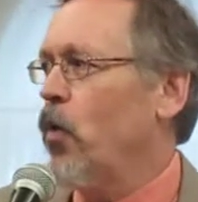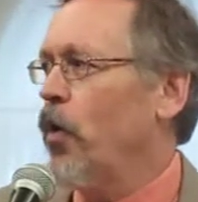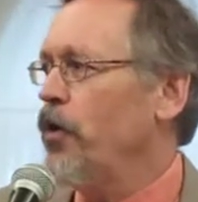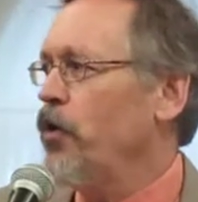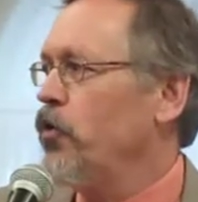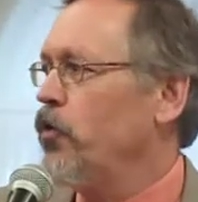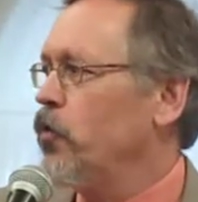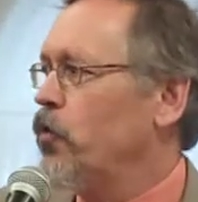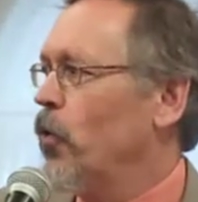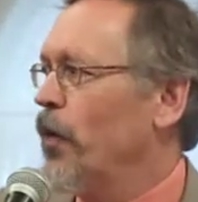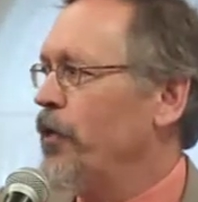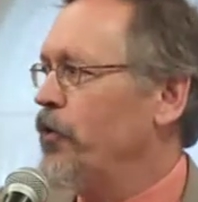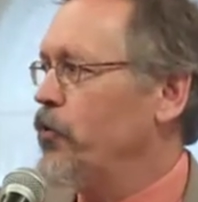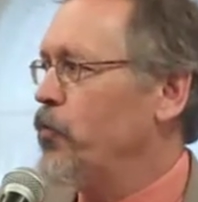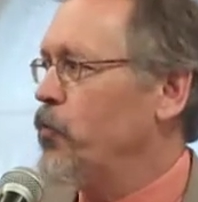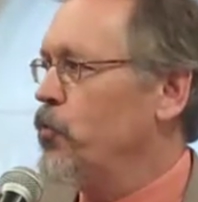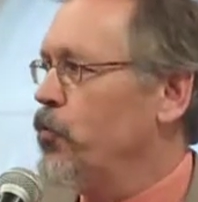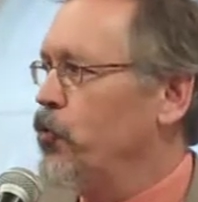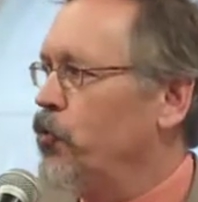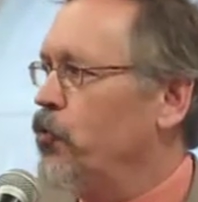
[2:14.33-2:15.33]
What are you going
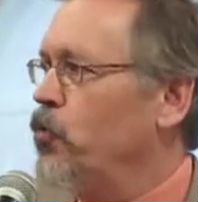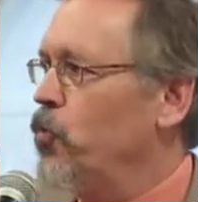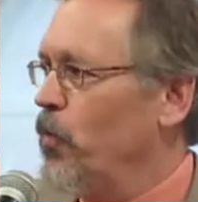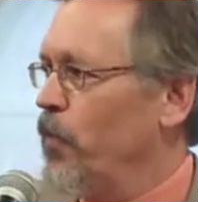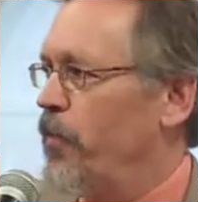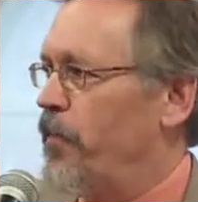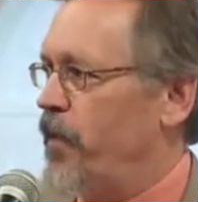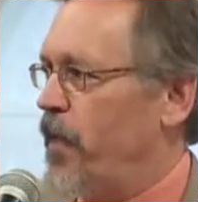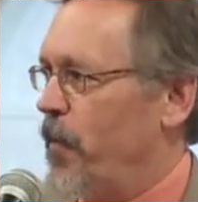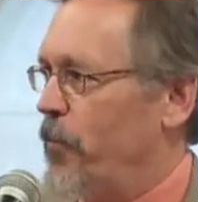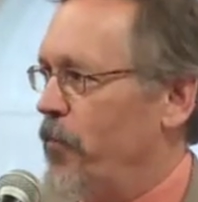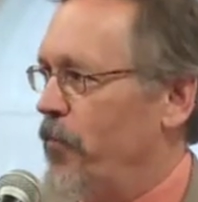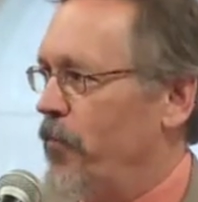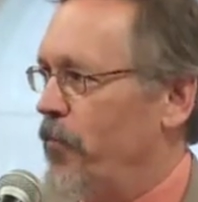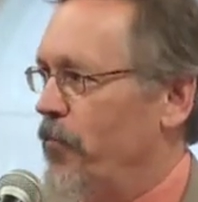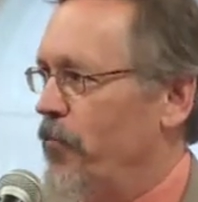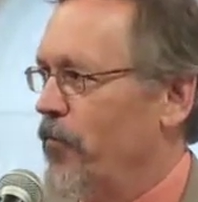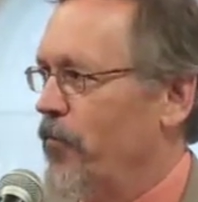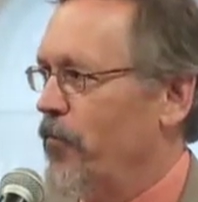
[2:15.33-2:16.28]
to do with them?"